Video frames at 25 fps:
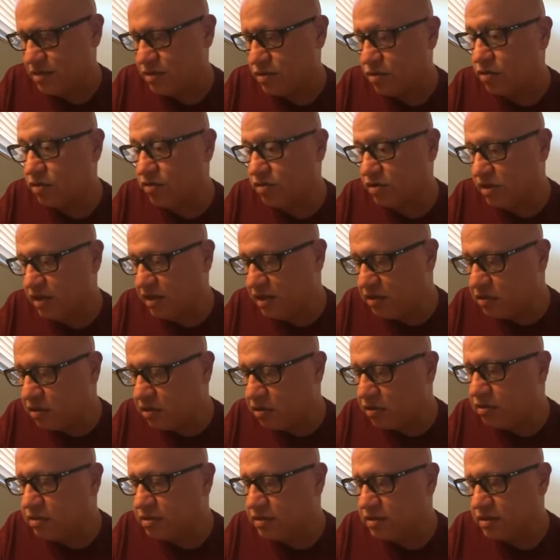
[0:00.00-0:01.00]

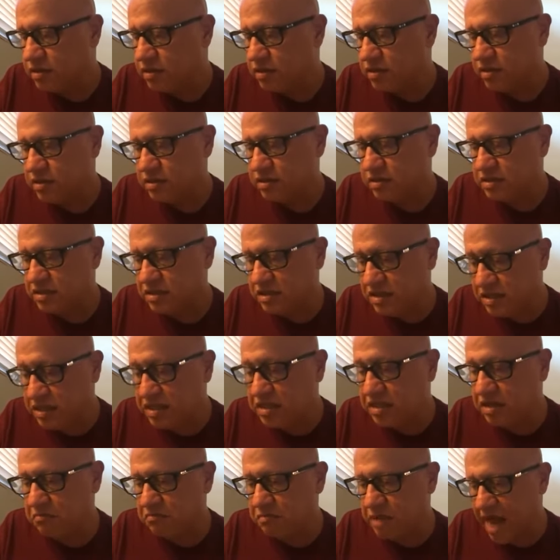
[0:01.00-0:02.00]
Rodrigo? Did he
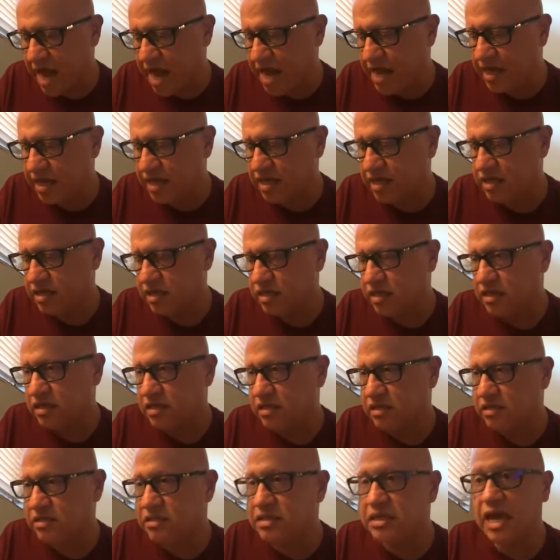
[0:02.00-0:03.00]
come back?
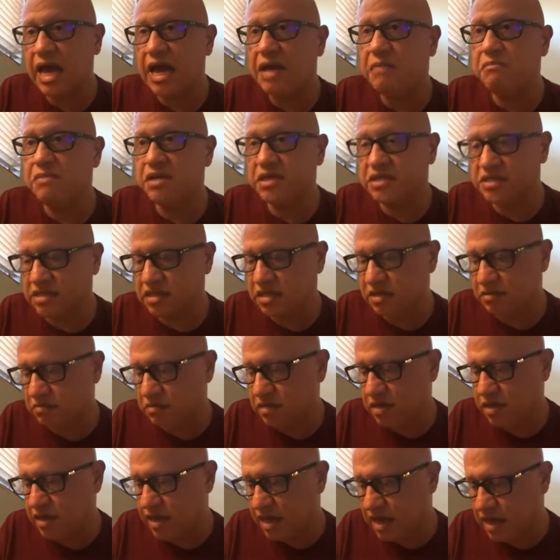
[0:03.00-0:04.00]
Did I miss
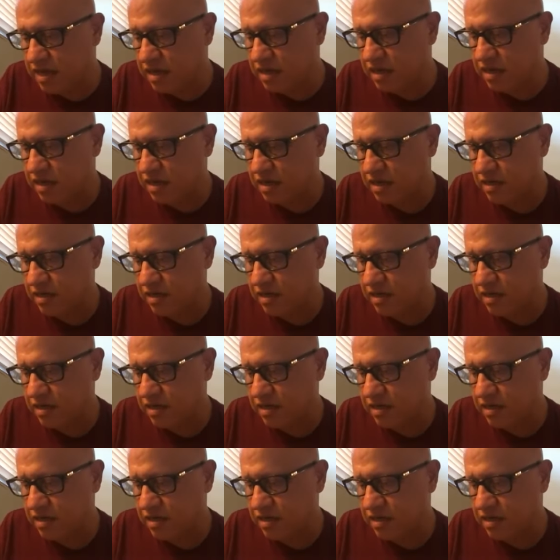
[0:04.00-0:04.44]
him again?